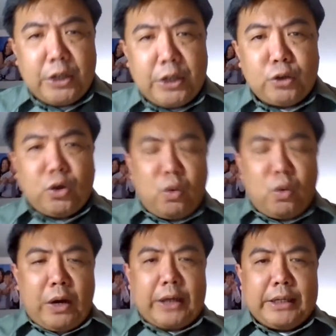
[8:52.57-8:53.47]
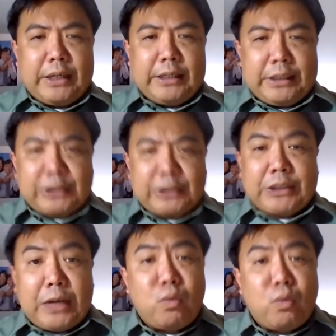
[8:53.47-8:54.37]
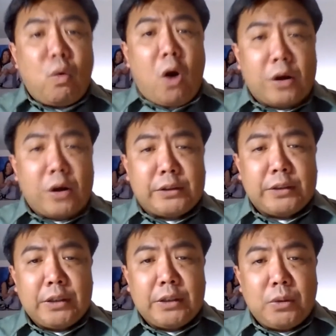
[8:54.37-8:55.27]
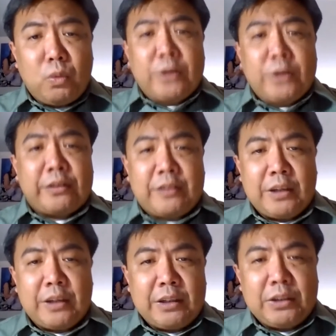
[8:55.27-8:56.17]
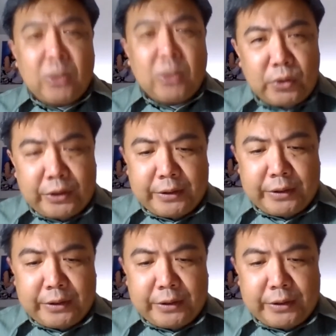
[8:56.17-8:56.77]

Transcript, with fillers: Noah, it is said, walked with the Lord.